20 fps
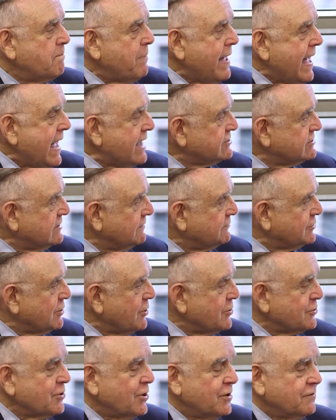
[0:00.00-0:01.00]
Passive
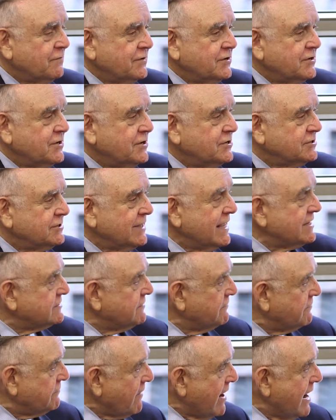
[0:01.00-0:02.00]
turnover is less
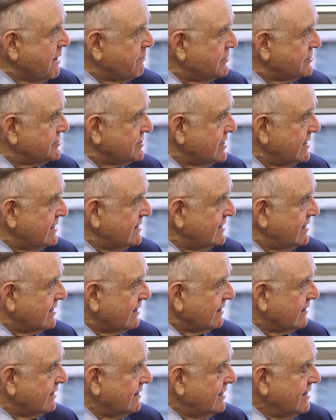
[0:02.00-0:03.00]
than 5% a
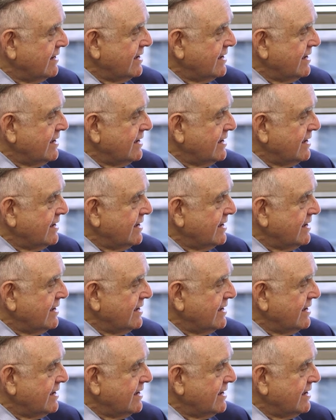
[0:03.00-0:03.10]
year.